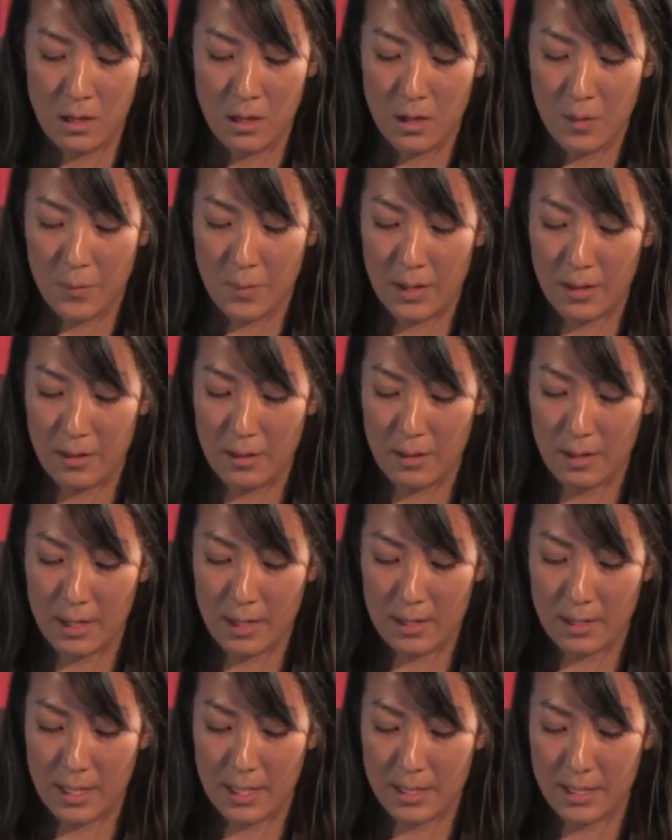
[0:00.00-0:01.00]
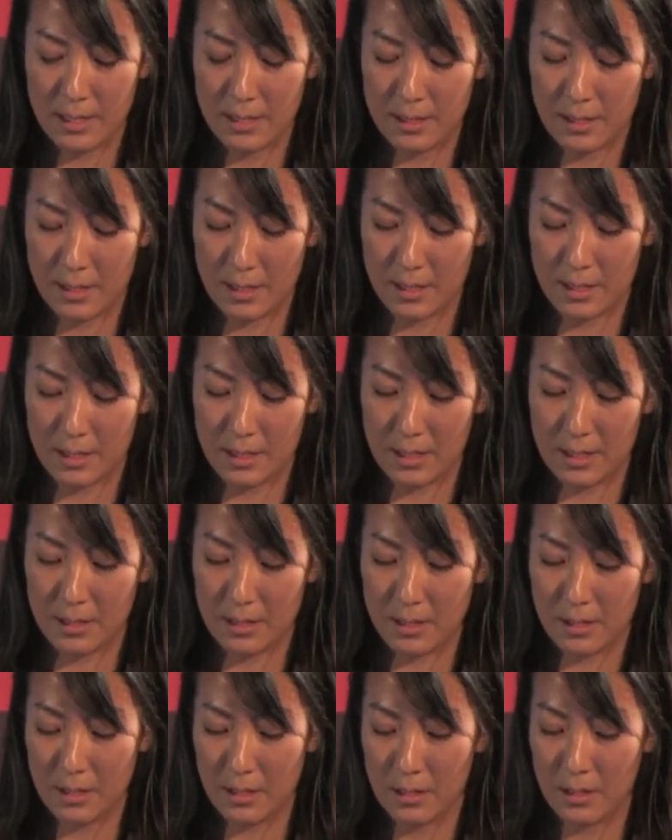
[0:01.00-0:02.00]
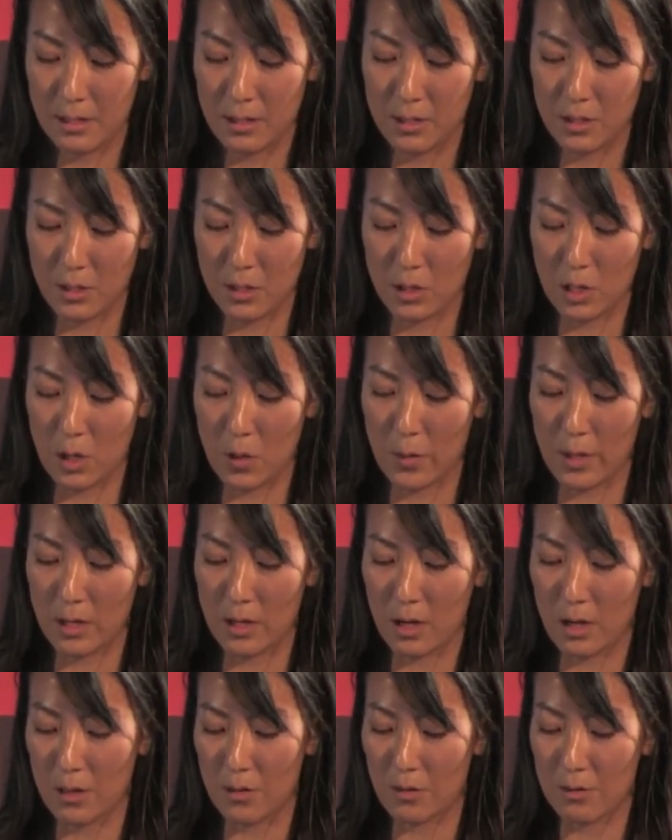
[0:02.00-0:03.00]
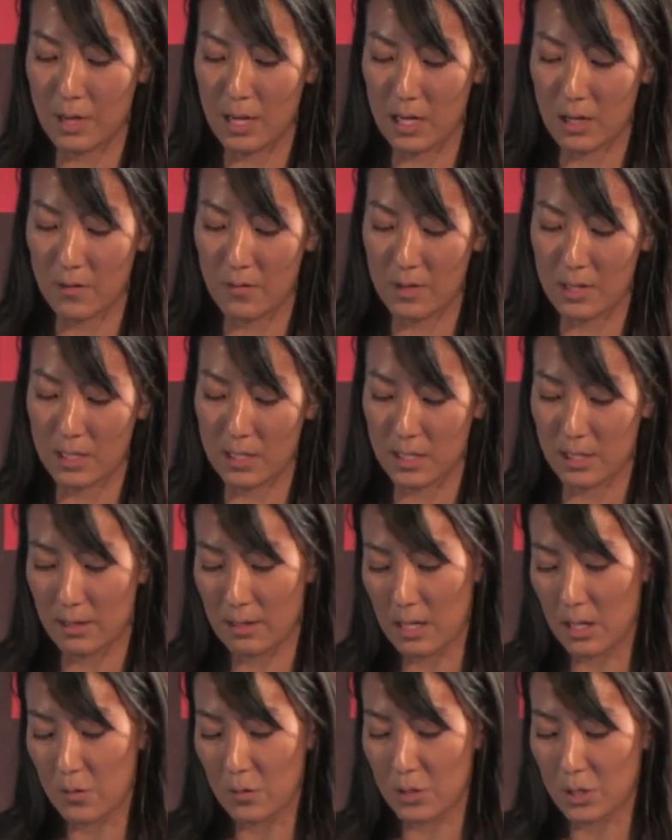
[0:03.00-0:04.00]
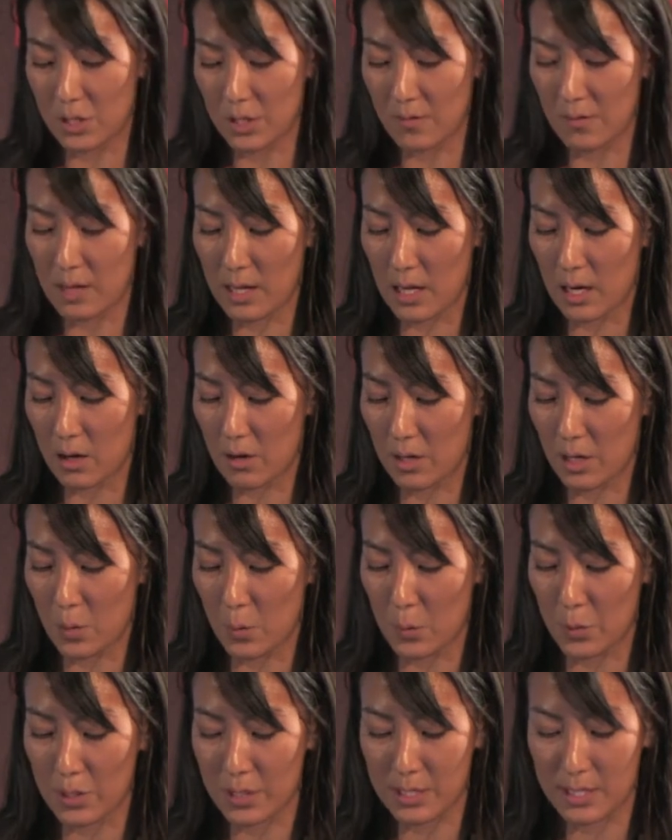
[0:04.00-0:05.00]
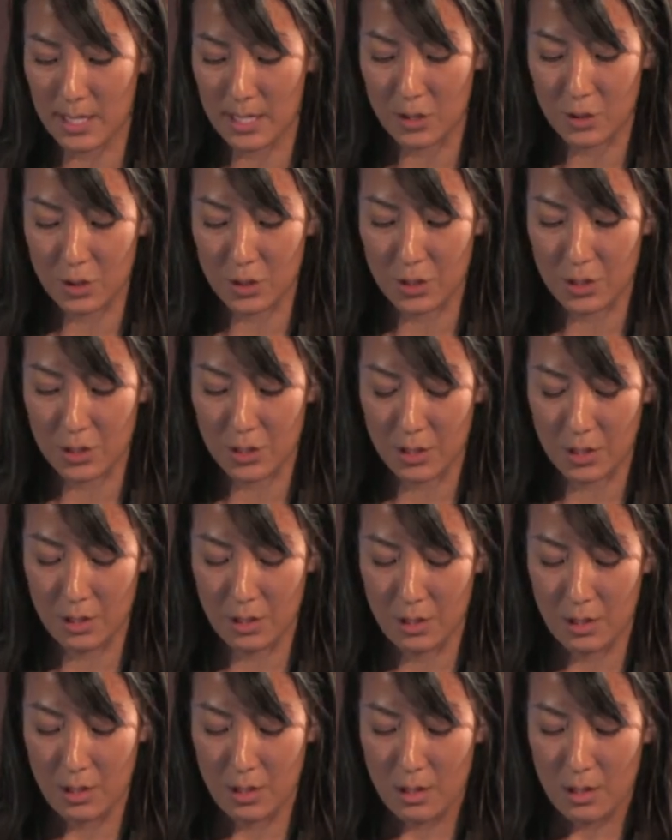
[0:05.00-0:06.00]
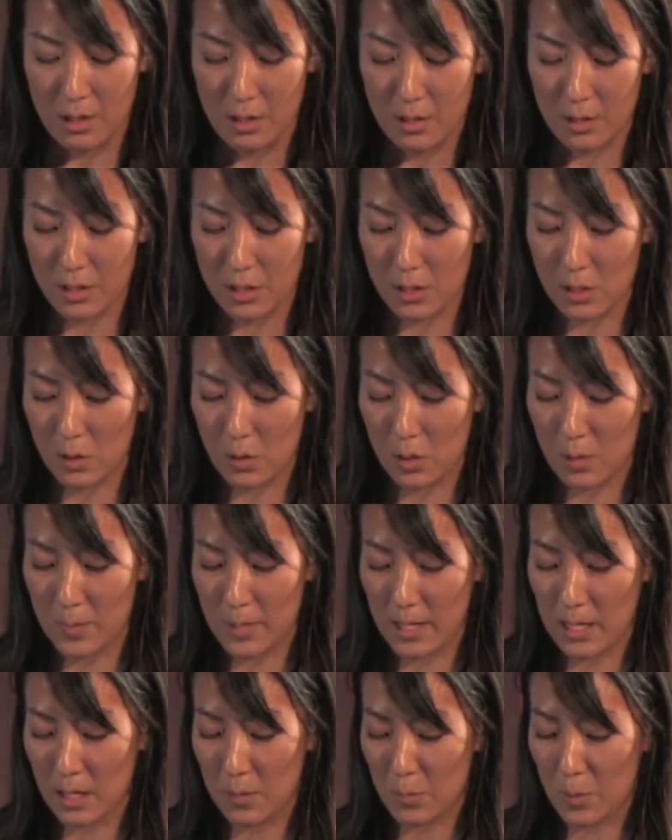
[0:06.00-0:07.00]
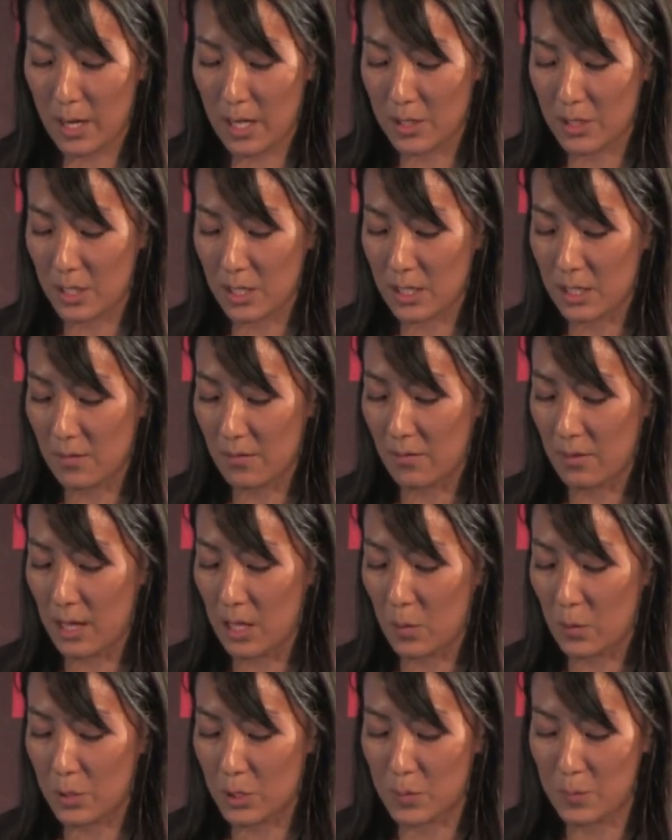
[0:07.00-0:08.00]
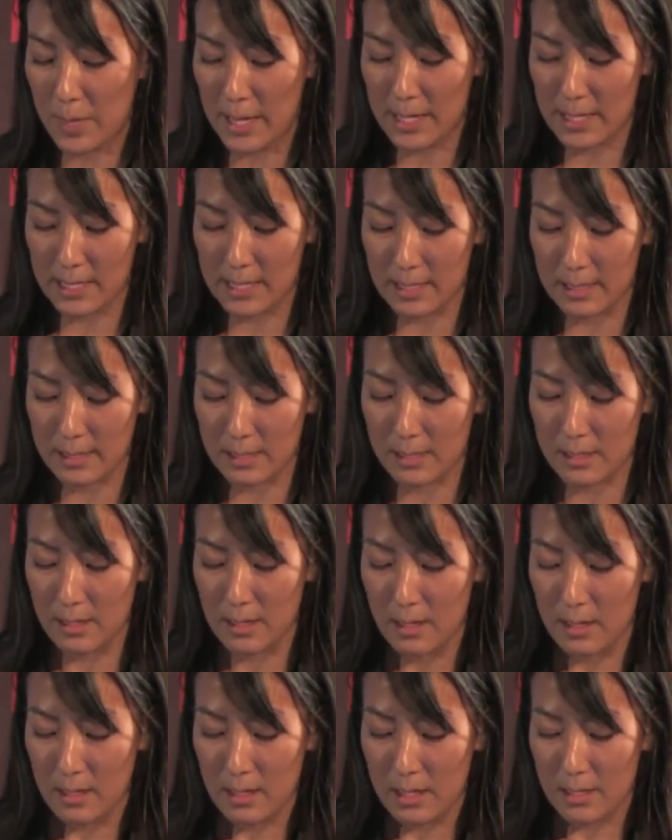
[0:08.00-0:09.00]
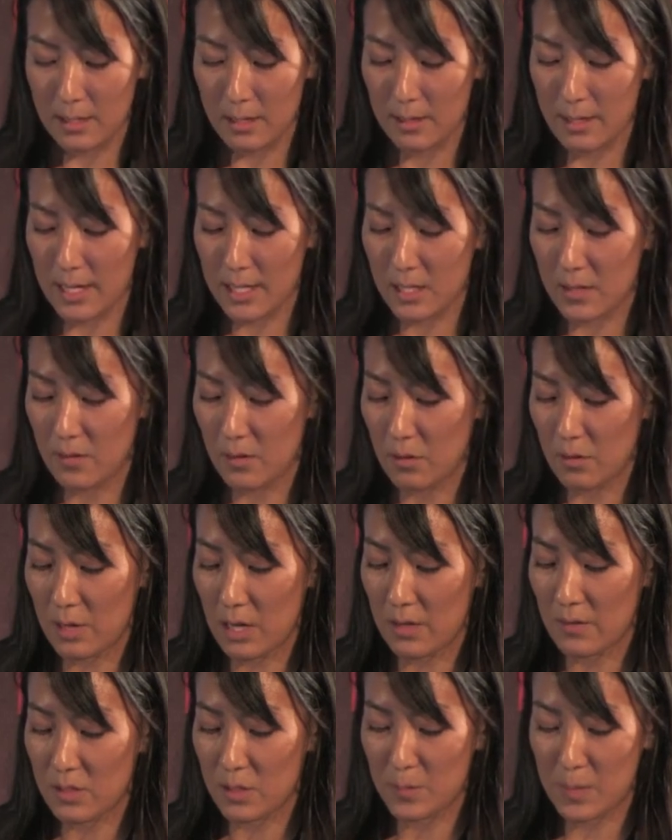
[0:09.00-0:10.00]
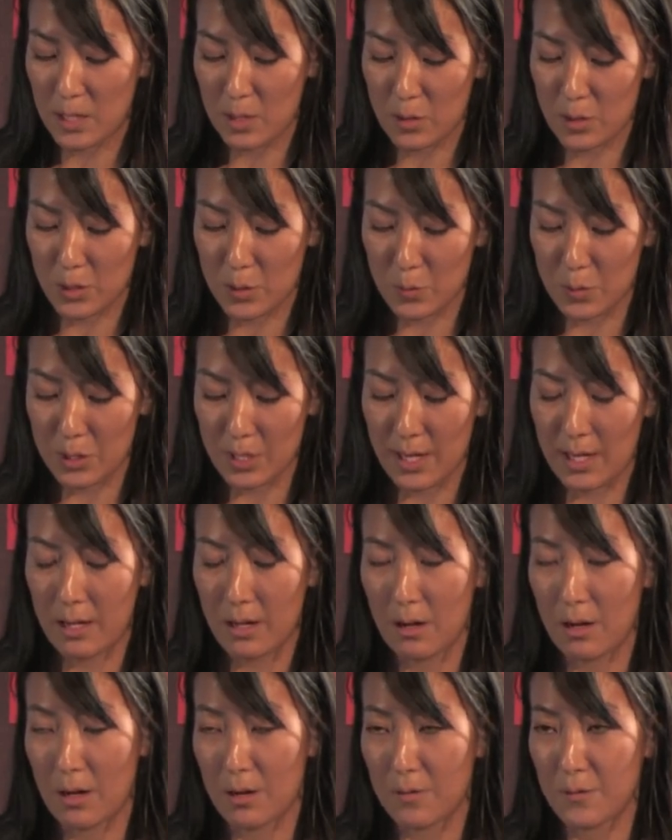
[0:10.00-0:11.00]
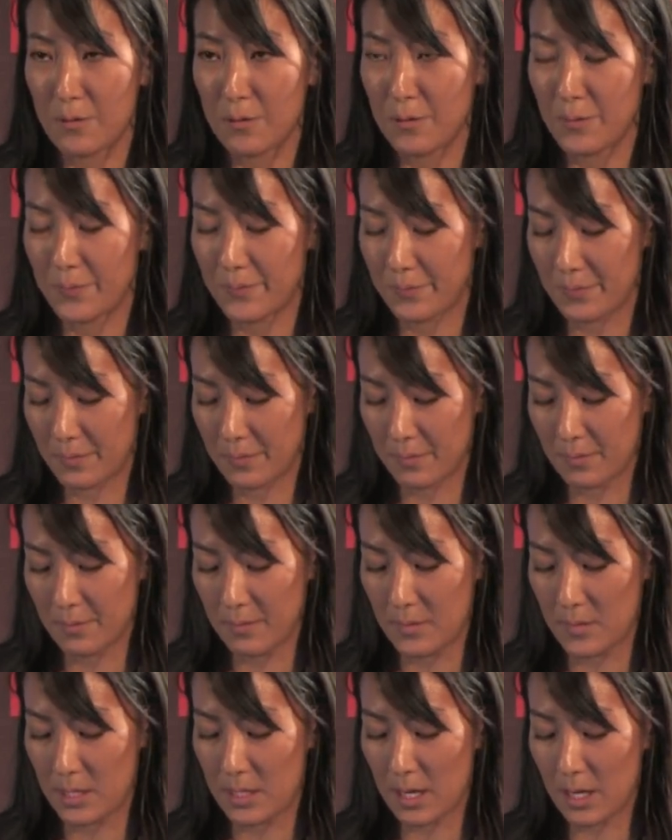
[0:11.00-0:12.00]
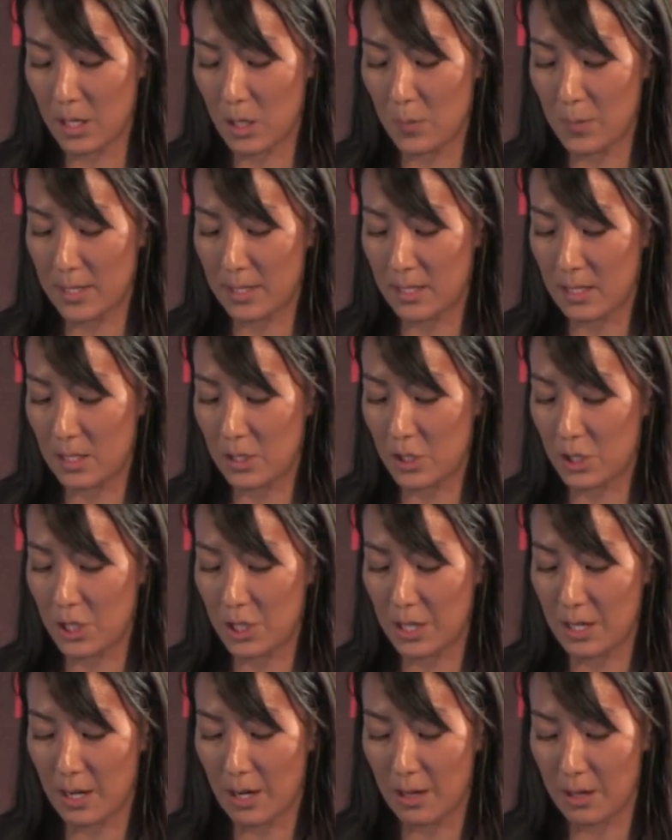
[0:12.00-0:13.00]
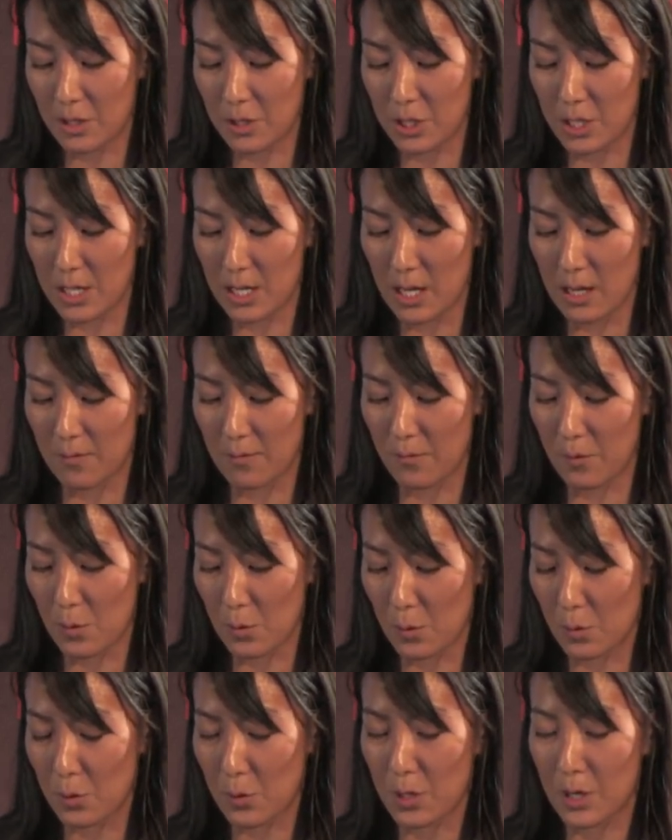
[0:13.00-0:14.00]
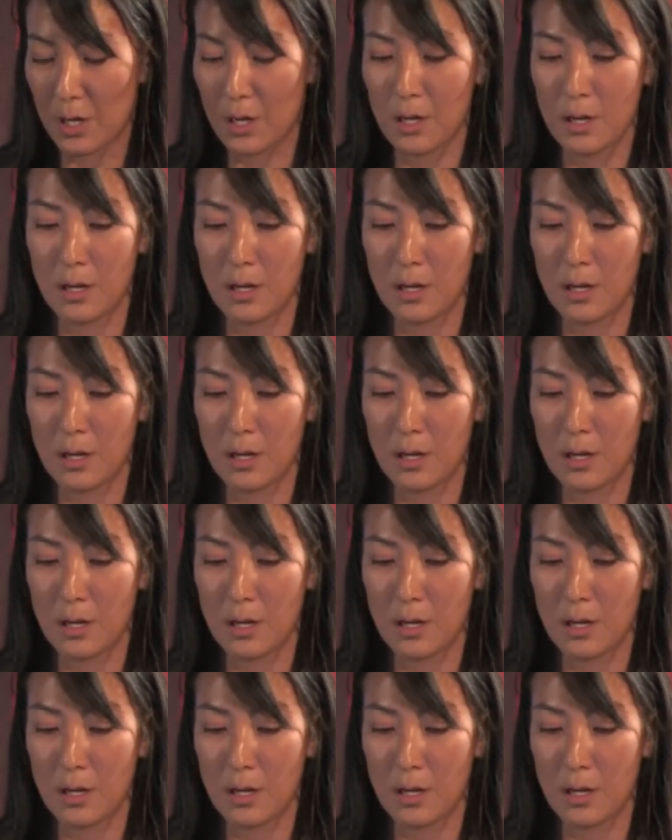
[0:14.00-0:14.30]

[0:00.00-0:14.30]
By the late 1960s, Tolowa and other native Indian languages of the area were endangered. The Tolowa began projects of language maintenance as the last of their native speakers were dying off. Documenting genealogy and folklore